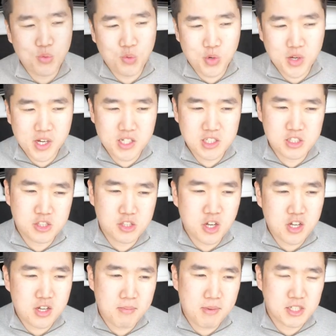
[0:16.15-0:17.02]
we're gonna just
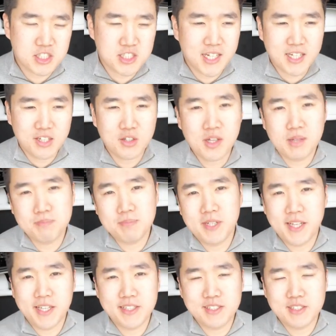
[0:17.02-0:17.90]
talk about channel
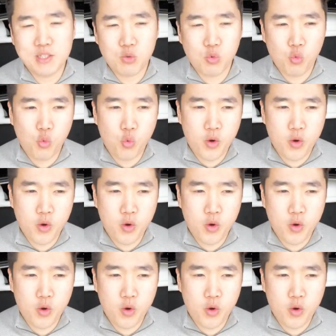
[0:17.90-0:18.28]
updates and